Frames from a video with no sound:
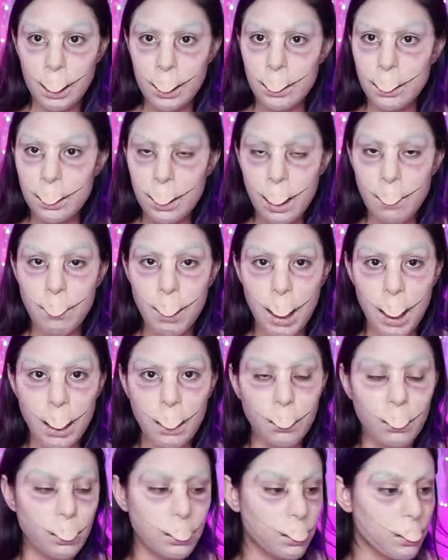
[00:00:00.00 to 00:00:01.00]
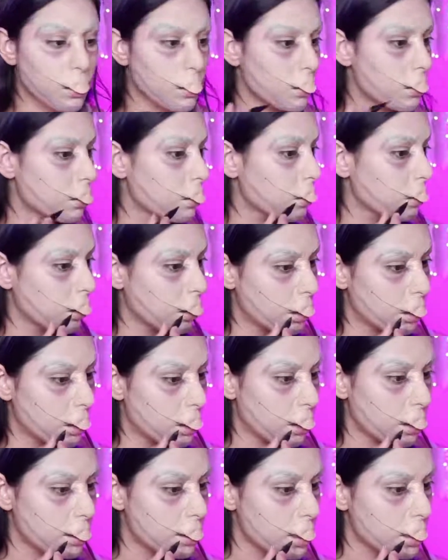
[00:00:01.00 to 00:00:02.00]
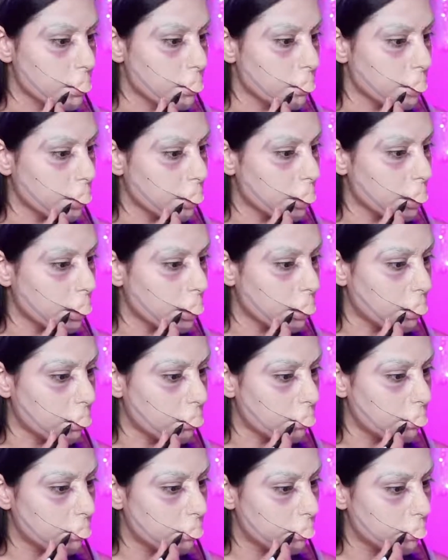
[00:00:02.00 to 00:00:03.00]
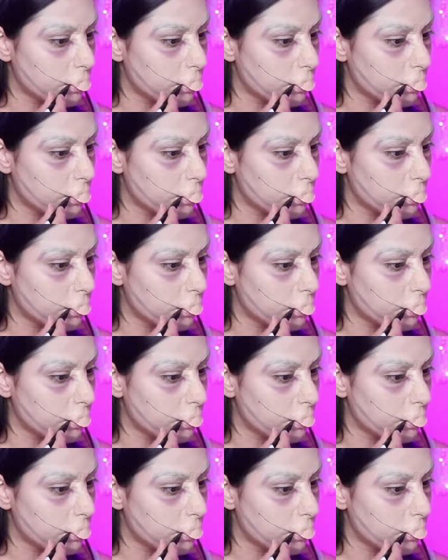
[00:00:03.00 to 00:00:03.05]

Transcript: the same angles, because that's really gonna help.